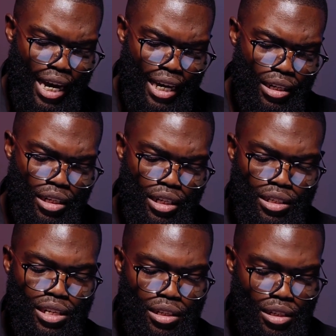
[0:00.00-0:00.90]
And it
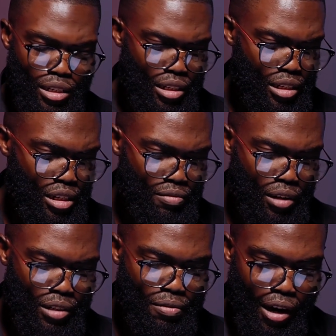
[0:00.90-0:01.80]
says this in
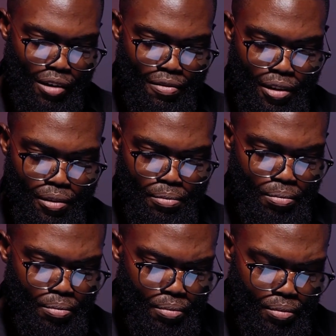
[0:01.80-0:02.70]
verse 5.
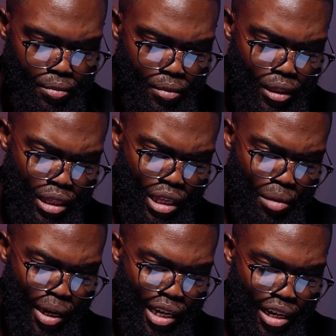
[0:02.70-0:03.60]

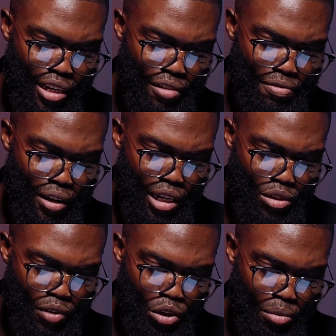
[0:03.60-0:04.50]
Immediately the fingers
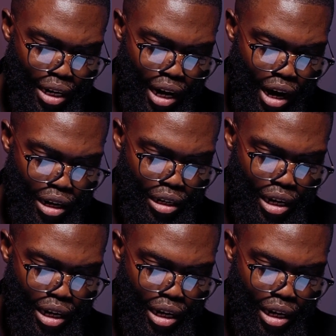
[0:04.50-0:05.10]
of a human hand